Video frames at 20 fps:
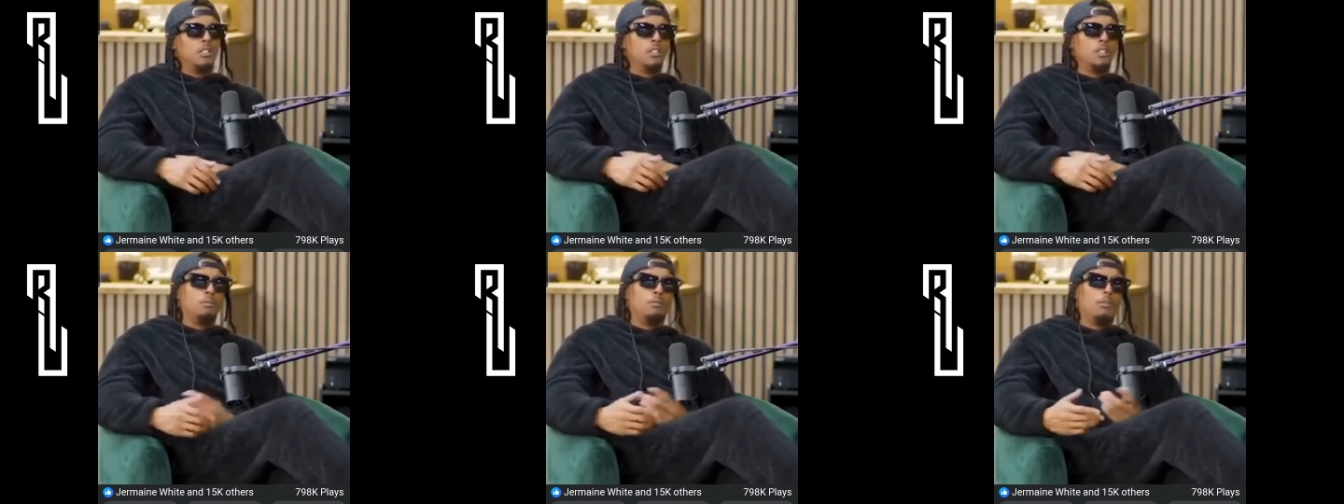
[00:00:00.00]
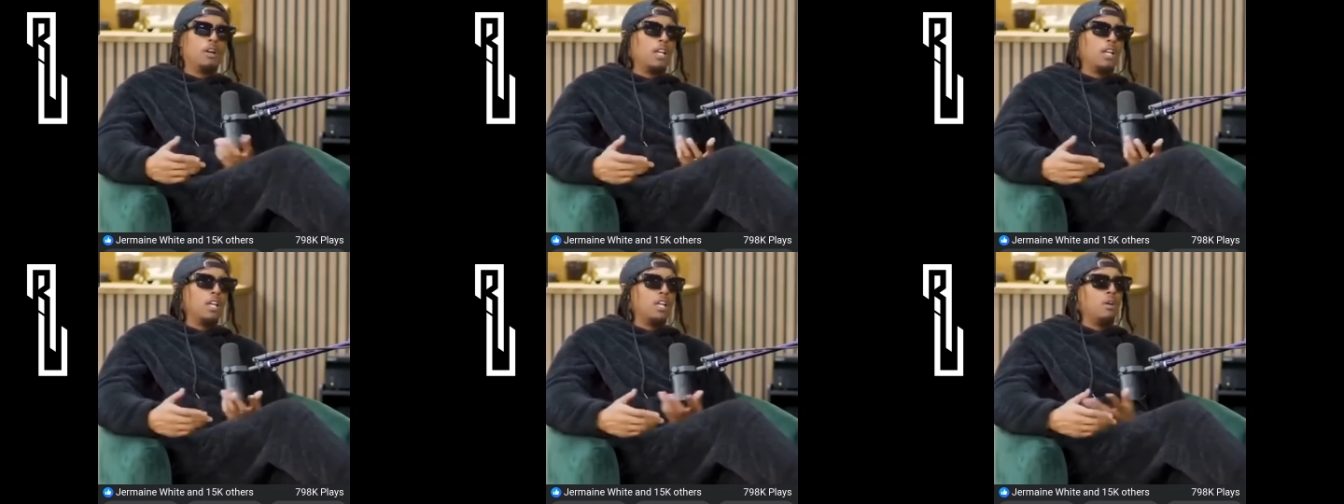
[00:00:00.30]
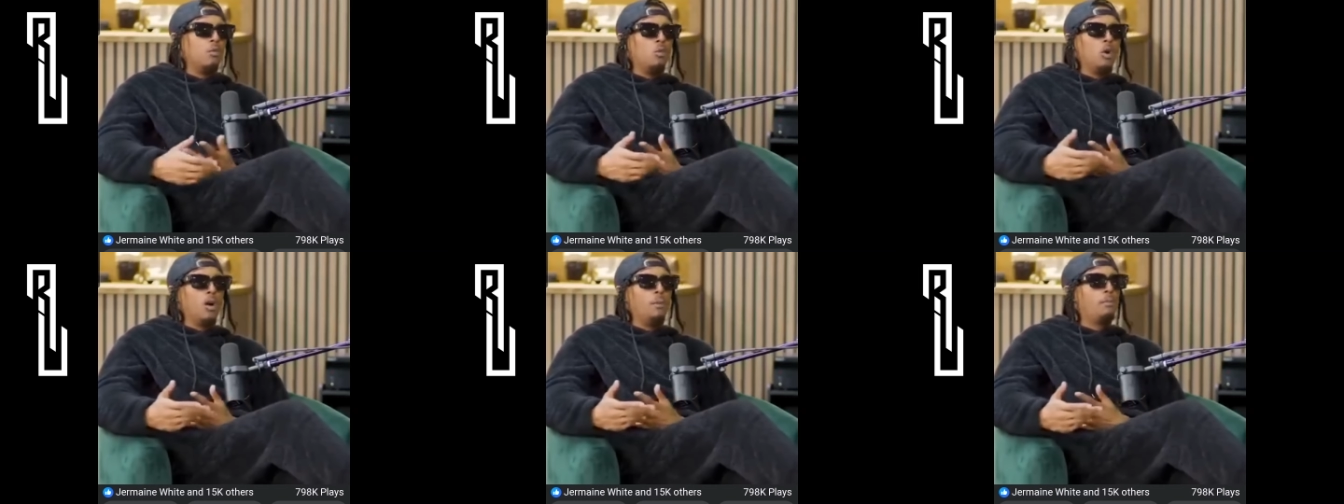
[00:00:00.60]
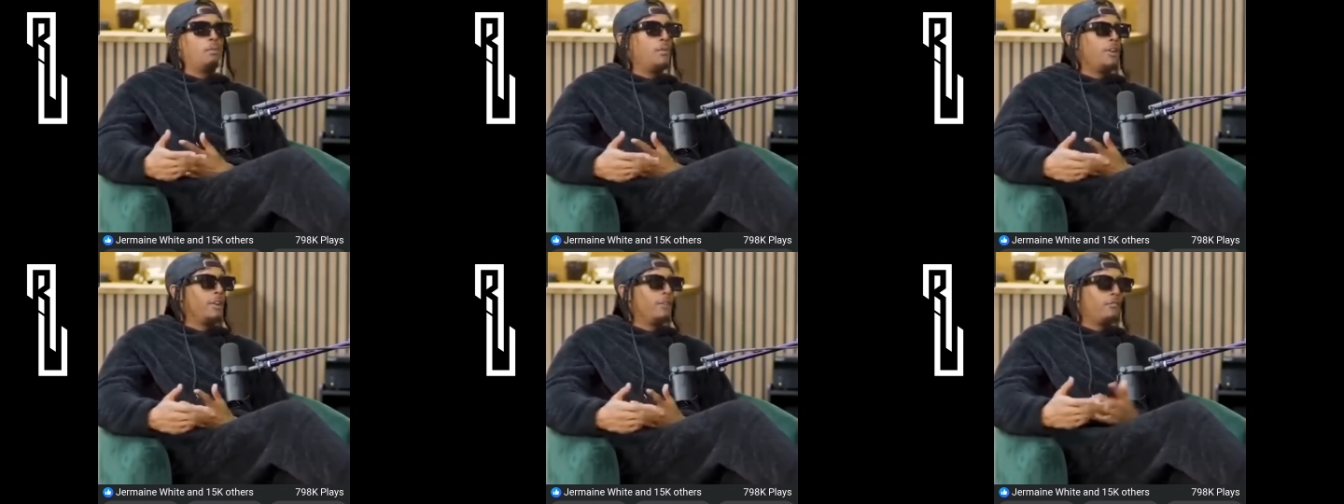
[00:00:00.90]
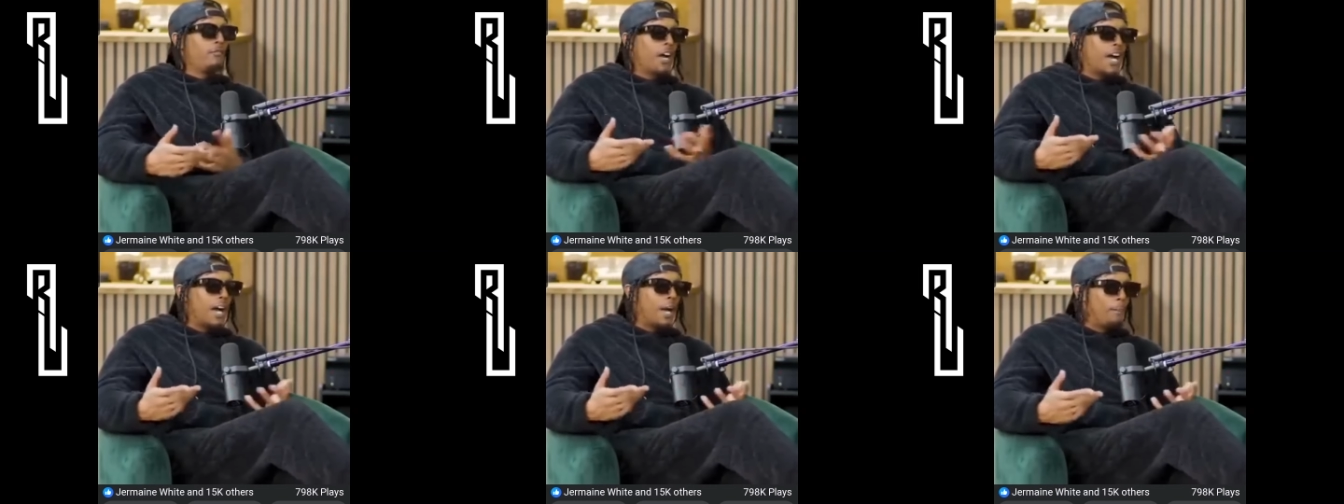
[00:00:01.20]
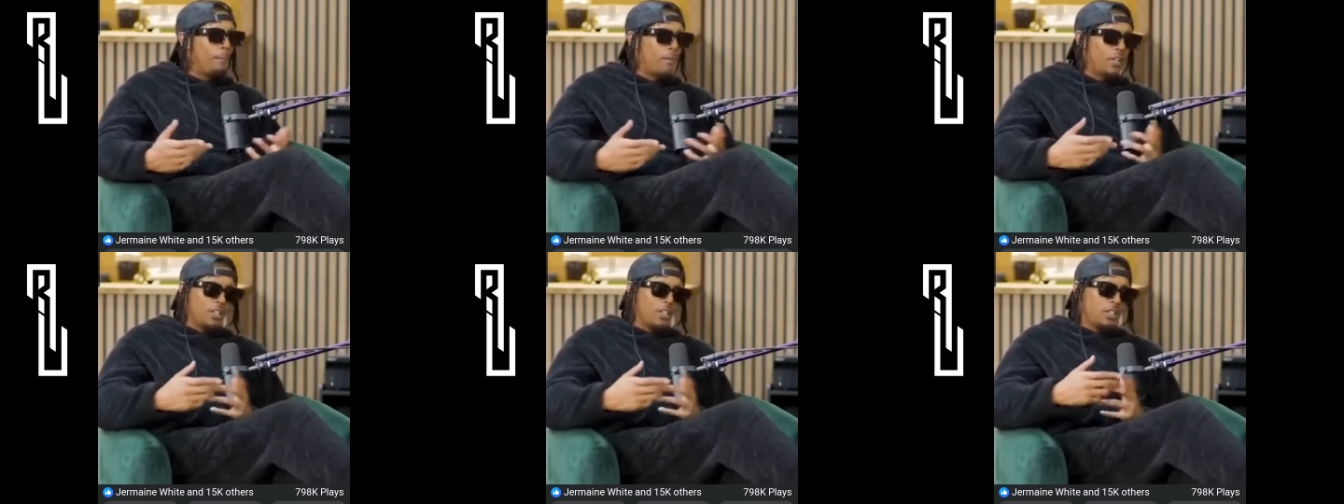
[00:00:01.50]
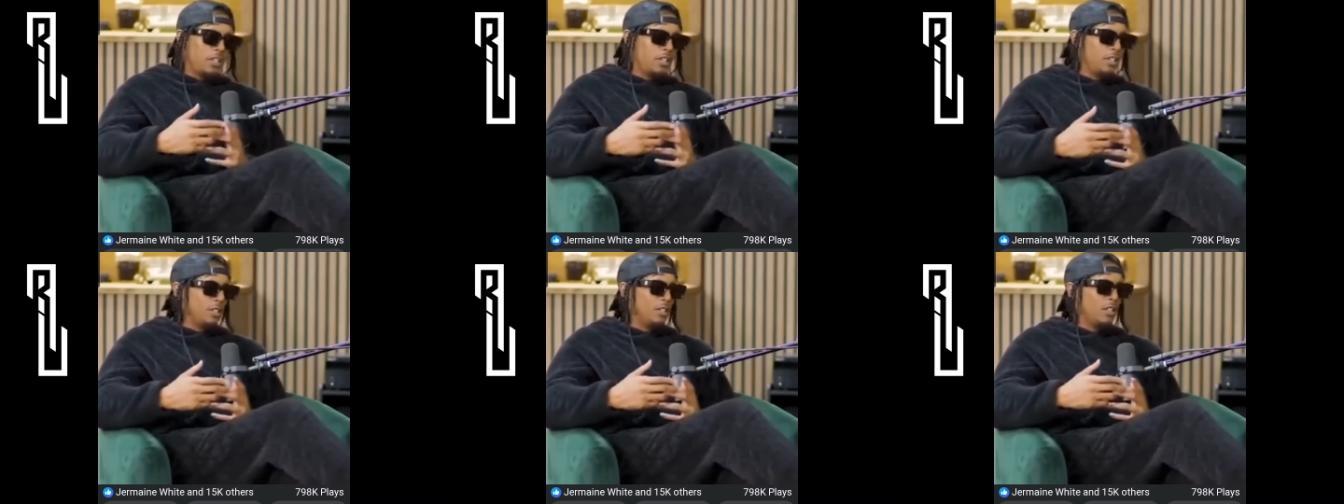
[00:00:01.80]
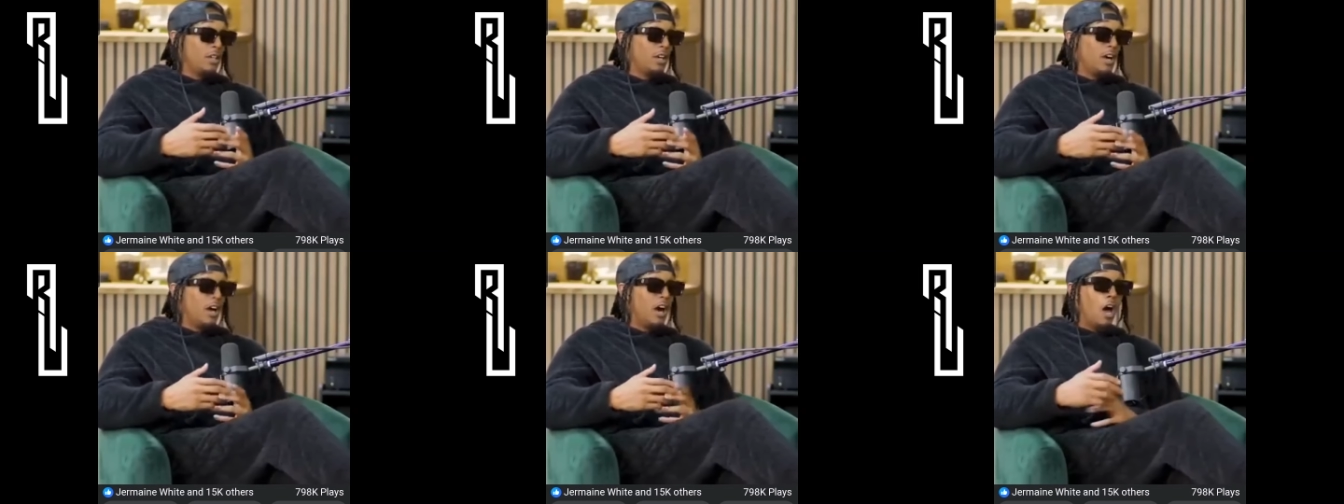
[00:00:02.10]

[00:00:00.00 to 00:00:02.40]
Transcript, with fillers: you probably at one point five million